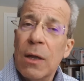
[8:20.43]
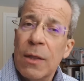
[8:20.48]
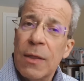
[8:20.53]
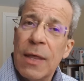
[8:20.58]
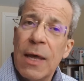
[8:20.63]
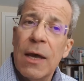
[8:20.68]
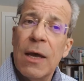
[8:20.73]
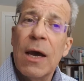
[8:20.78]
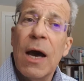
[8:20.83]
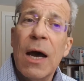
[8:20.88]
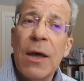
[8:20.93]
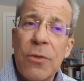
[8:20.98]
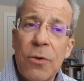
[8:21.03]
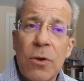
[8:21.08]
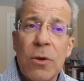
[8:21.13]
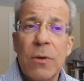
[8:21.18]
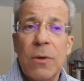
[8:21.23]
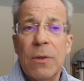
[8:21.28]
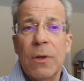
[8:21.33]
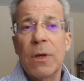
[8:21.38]
the
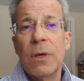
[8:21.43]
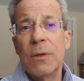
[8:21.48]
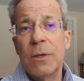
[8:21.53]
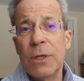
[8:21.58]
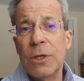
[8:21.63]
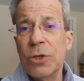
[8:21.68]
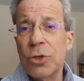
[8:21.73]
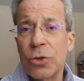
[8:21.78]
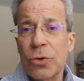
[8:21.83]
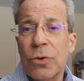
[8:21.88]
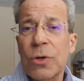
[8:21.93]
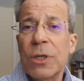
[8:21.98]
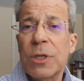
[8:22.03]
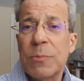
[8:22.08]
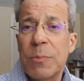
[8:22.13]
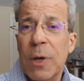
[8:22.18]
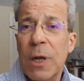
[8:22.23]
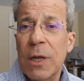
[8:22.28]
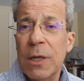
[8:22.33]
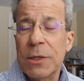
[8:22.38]
other insurance
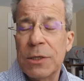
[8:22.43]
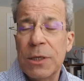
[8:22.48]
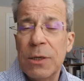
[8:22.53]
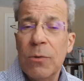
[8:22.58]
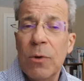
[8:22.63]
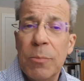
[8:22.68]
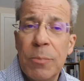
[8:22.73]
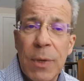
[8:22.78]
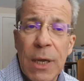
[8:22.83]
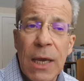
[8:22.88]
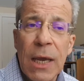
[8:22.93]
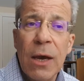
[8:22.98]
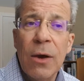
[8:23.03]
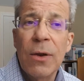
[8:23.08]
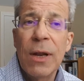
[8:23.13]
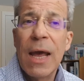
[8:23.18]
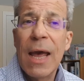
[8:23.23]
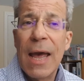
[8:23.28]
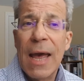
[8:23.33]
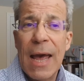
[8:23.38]
policy will pay
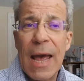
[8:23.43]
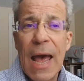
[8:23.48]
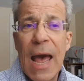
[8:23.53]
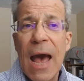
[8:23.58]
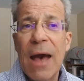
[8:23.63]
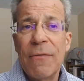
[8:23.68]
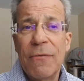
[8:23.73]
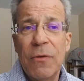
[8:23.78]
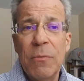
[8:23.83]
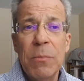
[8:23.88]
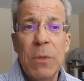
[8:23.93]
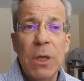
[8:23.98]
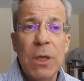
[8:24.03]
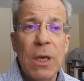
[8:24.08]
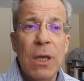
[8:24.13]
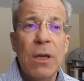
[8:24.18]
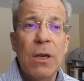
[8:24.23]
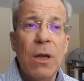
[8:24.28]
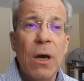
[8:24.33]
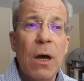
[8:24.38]
out
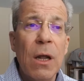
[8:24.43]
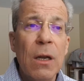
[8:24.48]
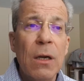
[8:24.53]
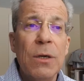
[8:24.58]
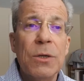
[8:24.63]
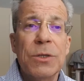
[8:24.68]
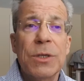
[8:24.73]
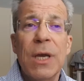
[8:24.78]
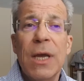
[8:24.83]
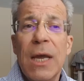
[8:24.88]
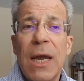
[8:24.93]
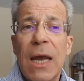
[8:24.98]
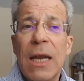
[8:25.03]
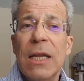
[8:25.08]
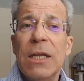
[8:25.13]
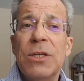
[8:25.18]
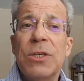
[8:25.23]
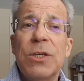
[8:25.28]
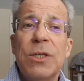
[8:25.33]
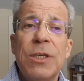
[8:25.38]
$500,000,
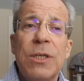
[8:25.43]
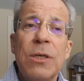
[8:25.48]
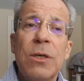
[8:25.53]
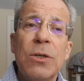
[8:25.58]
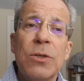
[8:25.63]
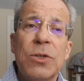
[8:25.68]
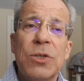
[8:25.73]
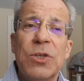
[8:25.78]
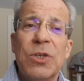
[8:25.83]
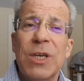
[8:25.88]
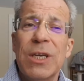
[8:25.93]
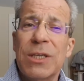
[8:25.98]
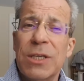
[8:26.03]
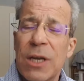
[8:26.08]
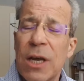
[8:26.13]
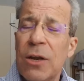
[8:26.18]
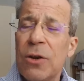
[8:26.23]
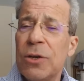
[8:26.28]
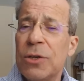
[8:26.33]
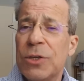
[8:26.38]
and it's still
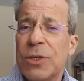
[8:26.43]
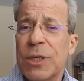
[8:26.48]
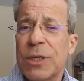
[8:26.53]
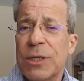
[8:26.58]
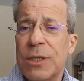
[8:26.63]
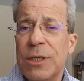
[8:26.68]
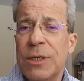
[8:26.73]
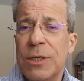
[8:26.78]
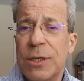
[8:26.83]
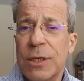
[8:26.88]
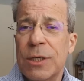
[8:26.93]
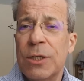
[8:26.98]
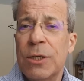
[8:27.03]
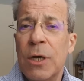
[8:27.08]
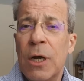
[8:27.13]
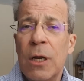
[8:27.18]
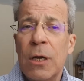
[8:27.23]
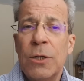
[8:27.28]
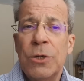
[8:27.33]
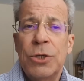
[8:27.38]

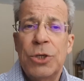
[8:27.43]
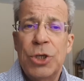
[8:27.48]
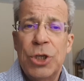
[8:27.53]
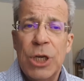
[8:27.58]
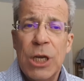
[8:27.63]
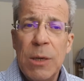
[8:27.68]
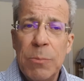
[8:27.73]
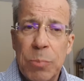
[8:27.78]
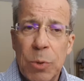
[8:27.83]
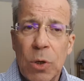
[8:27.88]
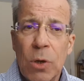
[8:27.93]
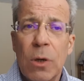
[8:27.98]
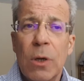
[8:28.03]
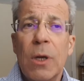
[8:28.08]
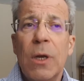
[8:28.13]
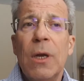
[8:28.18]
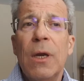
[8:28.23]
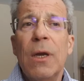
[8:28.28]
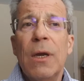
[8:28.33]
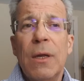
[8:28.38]
$666 cheaper
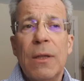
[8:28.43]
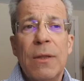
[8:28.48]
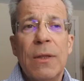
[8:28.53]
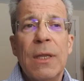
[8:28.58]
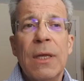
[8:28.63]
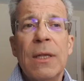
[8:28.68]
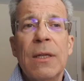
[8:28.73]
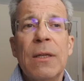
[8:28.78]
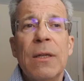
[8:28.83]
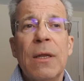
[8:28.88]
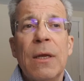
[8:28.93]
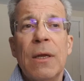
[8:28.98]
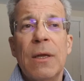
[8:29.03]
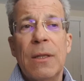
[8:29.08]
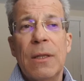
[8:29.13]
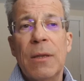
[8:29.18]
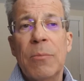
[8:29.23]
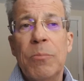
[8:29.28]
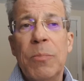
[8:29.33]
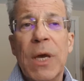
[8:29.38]
than
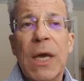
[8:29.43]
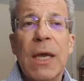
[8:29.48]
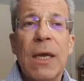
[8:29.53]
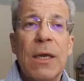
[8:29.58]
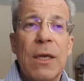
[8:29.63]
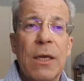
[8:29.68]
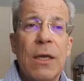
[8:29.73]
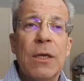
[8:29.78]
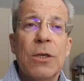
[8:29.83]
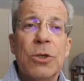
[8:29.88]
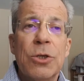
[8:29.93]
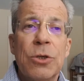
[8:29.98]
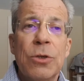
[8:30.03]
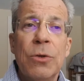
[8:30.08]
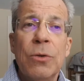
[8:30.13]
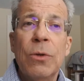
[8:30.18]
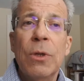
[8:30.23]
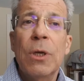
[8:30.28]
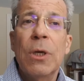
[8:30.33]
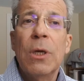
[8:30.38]
the bank
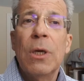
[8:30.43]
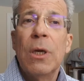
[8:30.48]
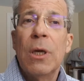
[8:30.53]
issued